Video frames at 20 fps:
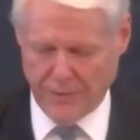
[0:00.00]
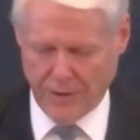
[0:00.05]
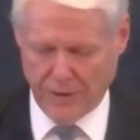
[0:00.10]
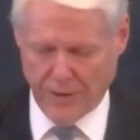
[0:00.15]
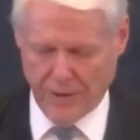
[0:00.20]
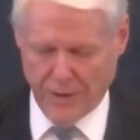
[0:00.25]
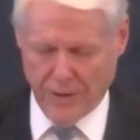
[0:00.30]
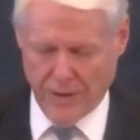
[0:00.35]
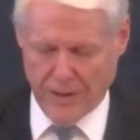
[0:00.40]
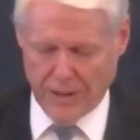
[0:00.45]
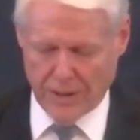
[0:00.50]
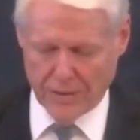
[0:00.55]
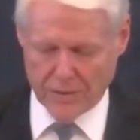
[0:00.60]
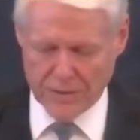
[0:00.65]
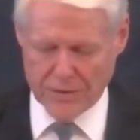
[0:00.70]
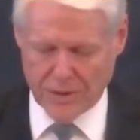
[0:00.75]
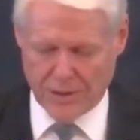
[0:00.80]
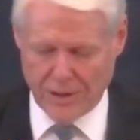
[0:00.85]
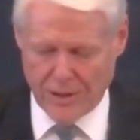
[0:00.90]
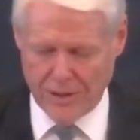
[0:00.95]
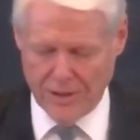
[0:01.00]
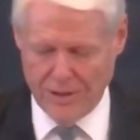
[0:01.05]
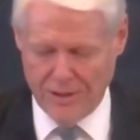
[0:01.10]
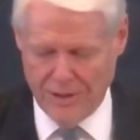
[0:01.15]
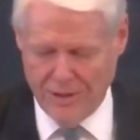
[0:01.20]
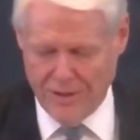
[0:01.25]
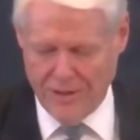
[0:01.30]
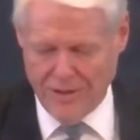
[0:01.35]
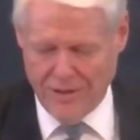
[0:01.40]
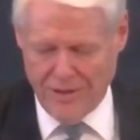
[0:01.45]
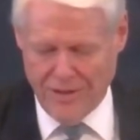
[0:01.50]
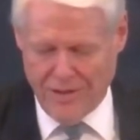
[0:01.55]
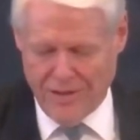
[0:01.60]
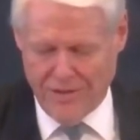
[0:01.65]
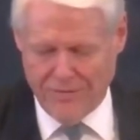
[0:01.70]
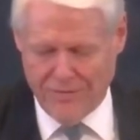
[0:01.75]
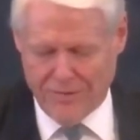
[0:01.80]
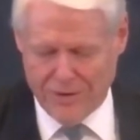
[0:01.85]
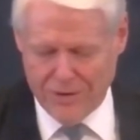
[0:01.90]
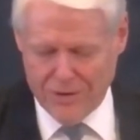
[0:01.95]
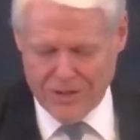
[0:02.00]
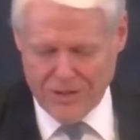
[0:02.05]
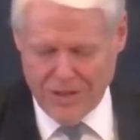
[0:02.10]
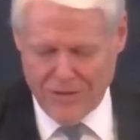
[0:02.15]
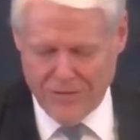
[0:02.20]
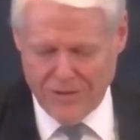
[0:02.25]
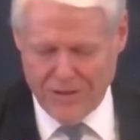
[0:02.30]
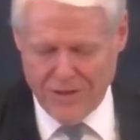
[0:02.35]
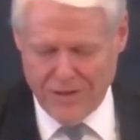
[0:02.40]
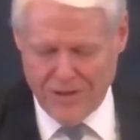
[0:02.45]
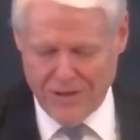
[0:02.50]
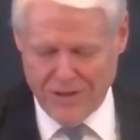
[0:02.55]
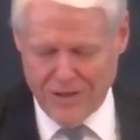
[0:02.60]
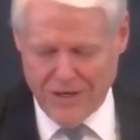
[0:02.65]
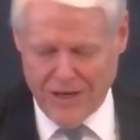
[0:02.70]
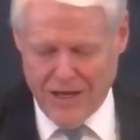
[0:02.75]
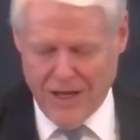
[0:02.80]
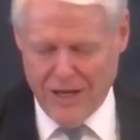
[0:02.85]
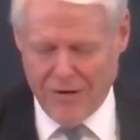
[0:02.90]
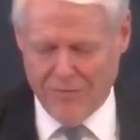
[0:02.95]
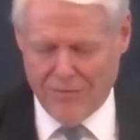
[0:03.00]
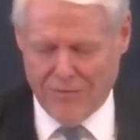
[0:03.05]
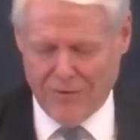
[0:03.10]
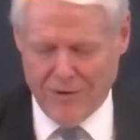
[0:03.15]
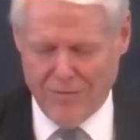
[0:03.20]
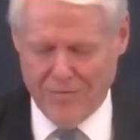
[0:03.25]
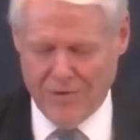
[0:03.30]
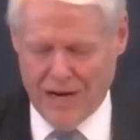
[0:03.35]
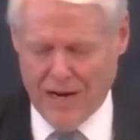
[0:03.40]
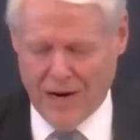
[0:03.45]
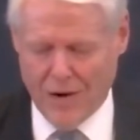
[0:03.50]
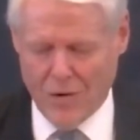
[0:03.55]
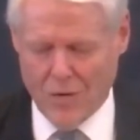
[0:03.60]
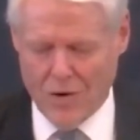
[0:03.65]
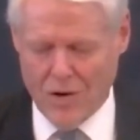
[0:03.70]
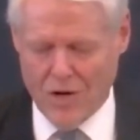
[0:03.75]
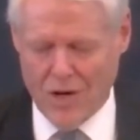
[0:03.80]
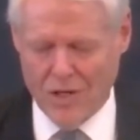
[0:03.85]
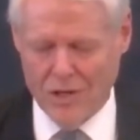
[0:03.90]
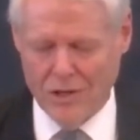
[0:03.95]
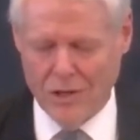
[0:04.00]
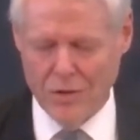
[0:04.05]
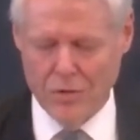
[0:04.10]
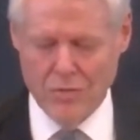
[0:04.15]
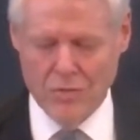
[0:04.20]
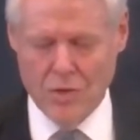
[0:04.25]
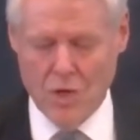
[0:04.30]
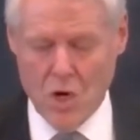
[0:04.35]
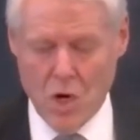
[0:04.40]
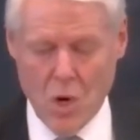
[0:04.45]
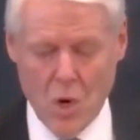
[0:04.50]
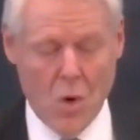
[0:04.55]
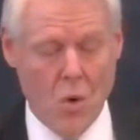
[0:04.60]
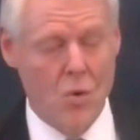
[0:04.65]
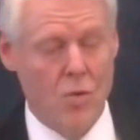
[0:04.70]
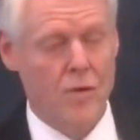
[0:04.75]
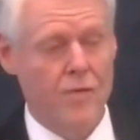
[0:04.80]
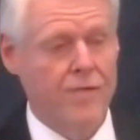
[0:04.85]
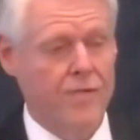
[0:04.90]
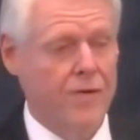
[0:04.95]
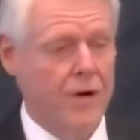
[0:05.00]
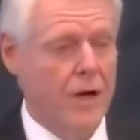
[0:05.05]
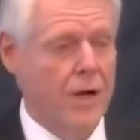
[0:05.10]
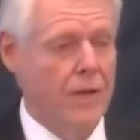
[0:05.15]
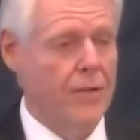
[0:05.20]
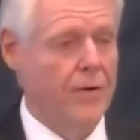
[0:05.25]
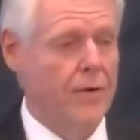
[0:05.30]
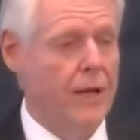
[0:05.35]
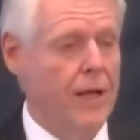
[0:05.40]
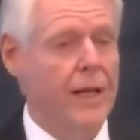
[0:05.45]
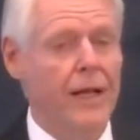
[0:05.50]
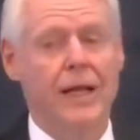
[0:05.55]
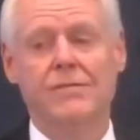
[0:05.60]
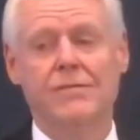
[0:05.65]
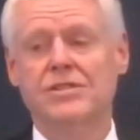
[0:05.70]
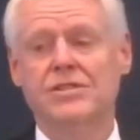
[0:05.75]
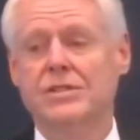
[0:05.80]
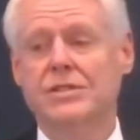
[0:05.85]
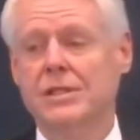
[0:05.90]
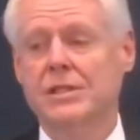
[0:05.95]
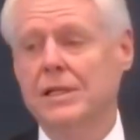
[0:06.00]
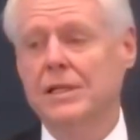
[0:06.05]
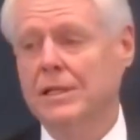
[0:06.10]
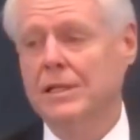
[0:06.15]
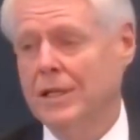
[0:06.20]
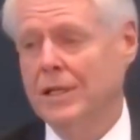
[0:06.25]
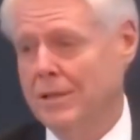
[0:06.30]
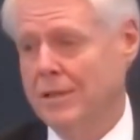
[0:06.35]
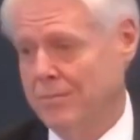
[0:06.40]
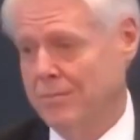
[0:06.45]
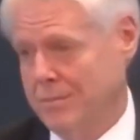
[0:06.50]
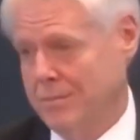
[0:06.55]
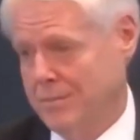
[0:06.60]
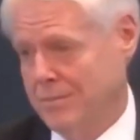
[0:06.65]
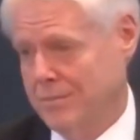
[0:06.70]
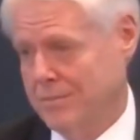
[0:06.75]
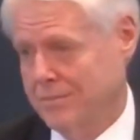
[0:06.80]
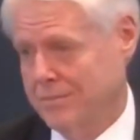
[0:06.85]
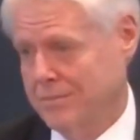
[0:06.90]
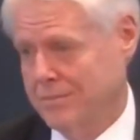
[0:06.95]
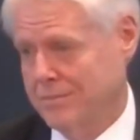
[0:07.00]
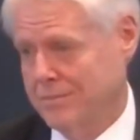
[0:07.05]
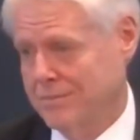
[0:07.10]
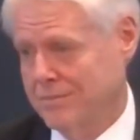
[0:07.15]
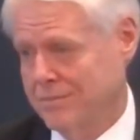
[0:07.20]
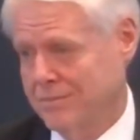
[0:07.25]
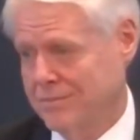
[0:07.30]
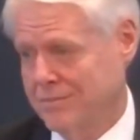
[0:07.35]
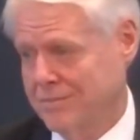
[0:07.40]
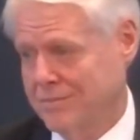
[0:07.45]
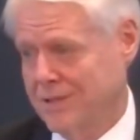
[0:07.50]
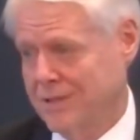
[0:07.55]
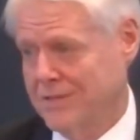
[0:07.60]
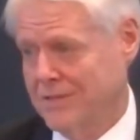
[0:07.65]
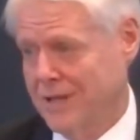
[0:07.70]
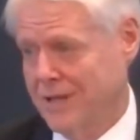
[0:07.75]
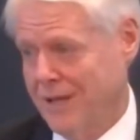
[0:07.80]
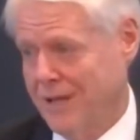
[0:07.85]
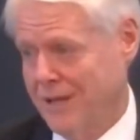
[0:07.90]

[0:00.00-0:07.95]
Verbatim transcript: He goes on in verse 7 And from now on, you know the Father and have seen him. How's that?